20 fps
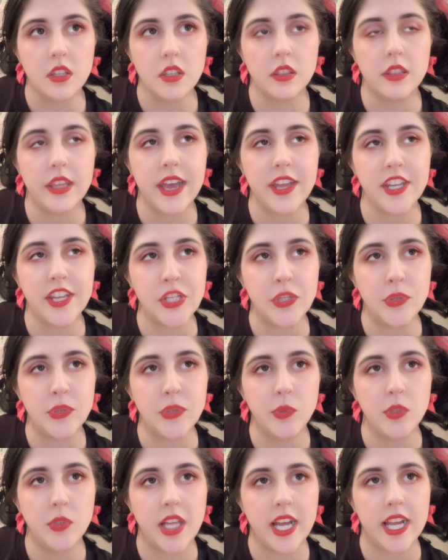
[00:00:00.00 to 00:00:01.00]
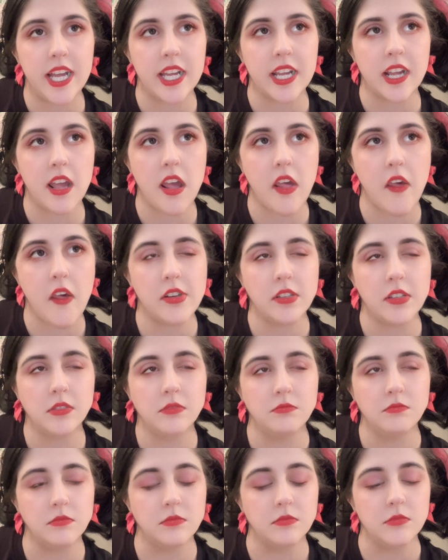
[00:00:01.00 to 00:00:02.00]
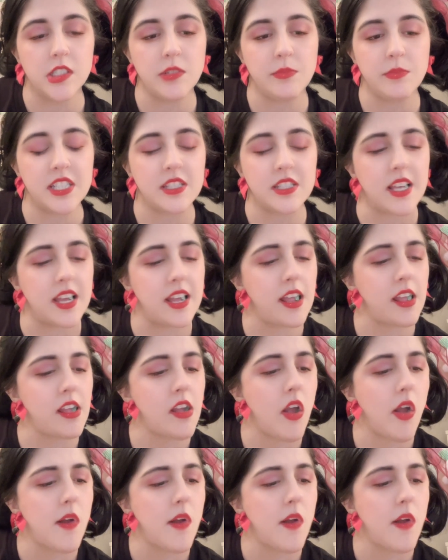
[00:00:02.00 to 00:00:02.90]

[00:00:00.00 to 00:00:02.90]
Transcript: that you like, what am I saying?